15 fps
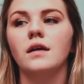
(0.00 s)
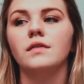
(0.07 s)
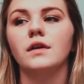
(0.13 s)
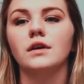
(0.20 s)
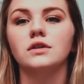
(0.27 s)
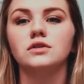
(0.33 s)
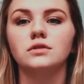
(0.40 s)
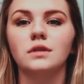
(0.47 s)

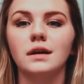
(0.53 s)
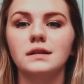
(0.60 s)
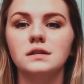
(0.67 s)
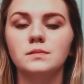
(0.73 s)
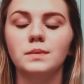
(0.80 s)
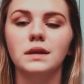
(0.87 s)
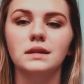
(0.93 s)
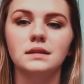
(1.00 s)
they're
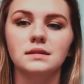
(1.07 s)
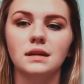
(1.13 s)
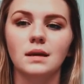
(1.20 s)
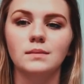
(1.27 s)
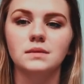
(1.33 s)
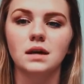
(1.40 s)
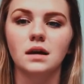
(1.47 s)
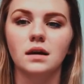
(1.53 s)
addressed, but at the
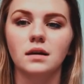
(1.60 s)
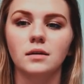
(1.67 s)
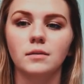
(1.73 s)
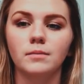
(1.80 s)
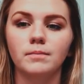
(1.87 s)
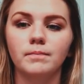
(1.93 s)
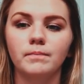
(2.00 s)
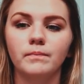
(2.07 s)
same
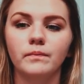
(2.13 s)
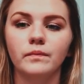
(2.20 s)
time,